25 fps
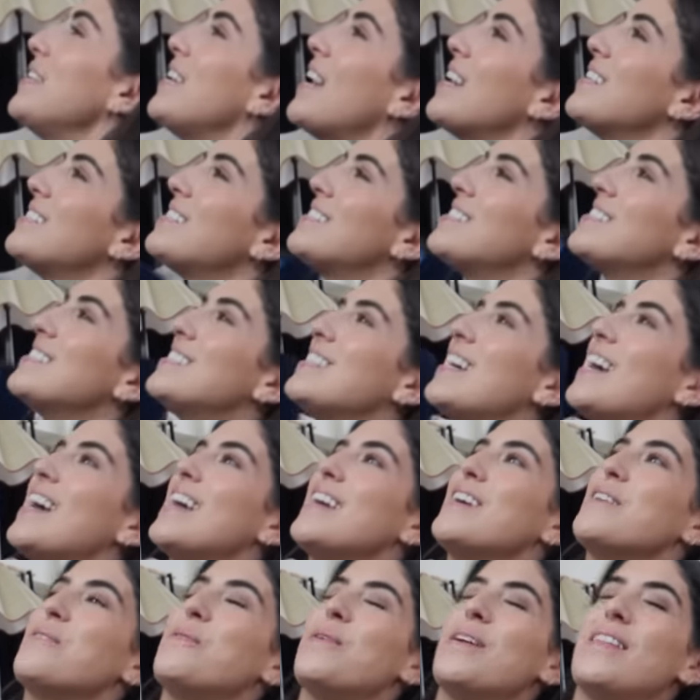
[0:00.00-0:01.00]

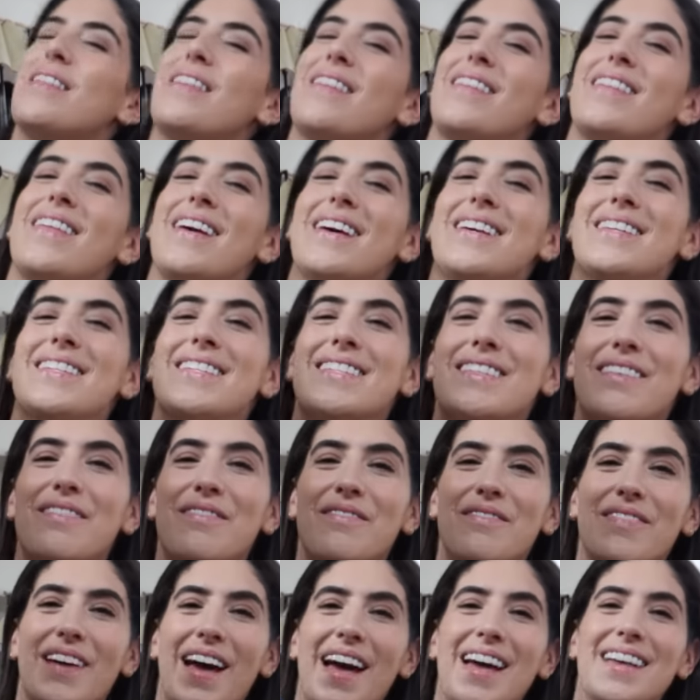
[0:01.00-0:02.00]
yesterday with this
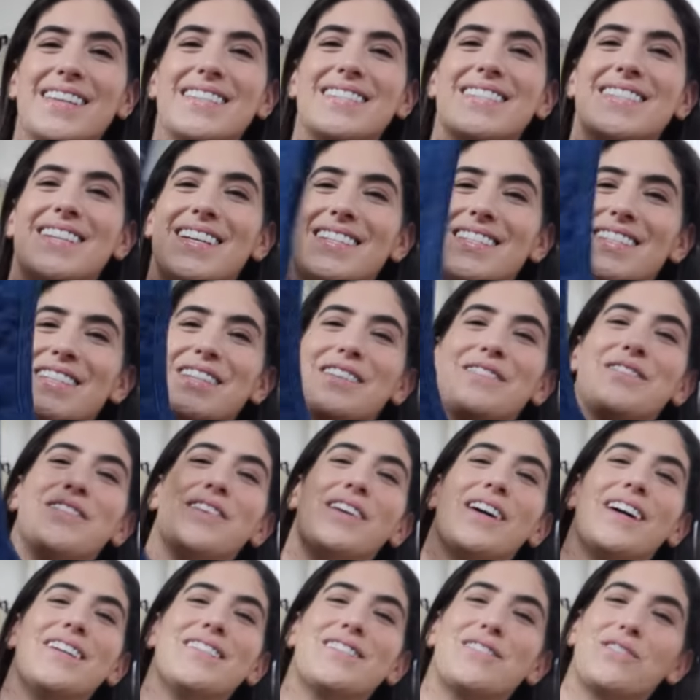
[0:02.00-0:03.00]
vest. I don't know if
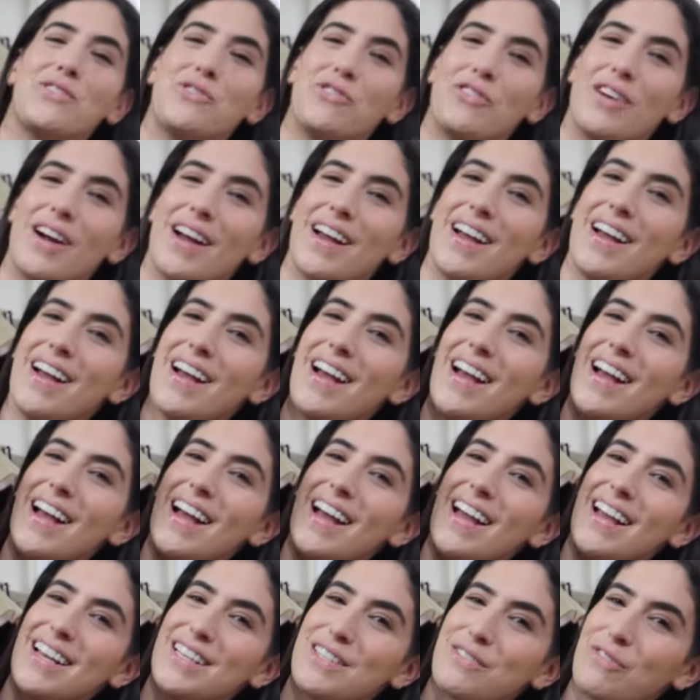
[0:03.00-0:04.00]
you guys saw it.
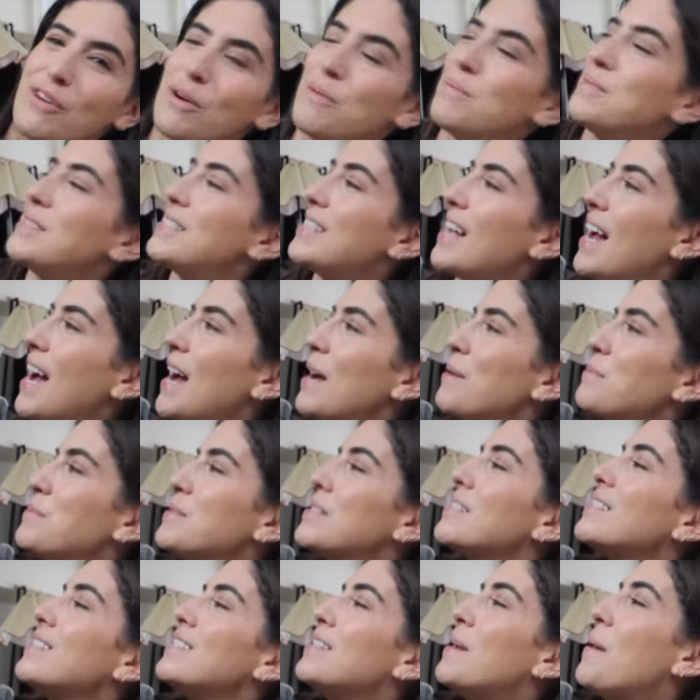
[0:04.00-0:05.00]
It's from
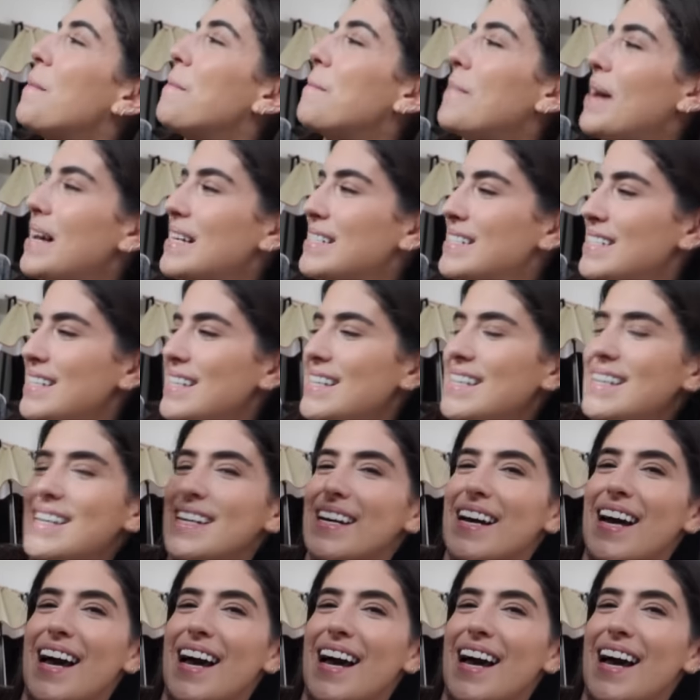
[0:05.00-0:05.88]
Damson Madder